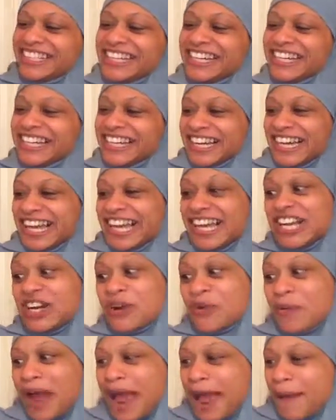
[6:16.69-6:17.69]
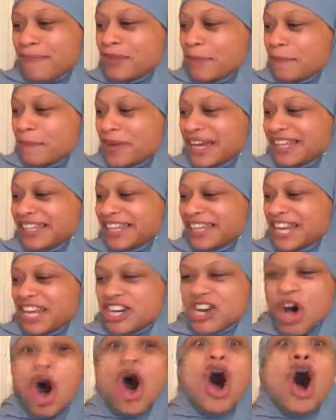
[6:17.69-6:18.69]
he grabbed the piglet
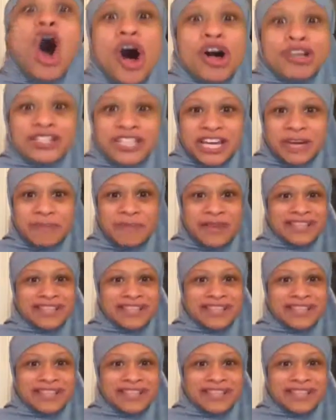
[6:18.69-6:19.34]
and hauled him